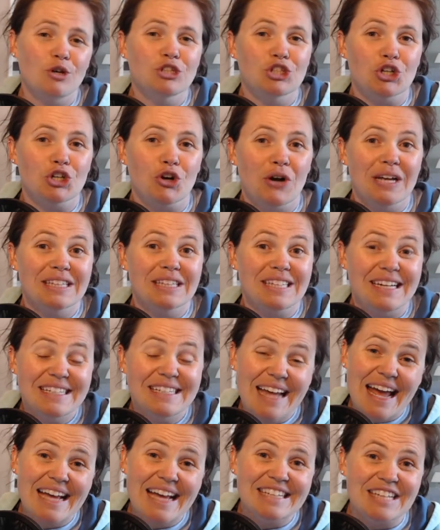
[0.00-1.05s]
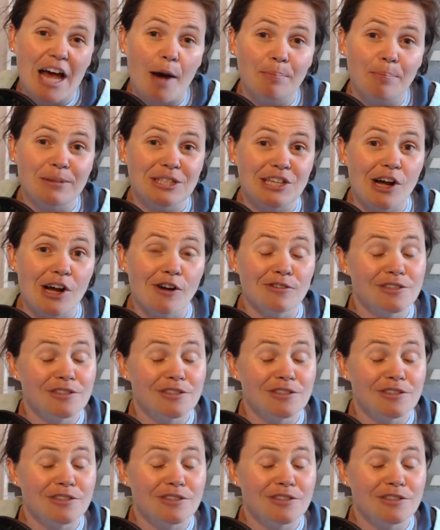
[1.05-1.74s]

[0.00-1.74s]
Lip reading: during today's episode.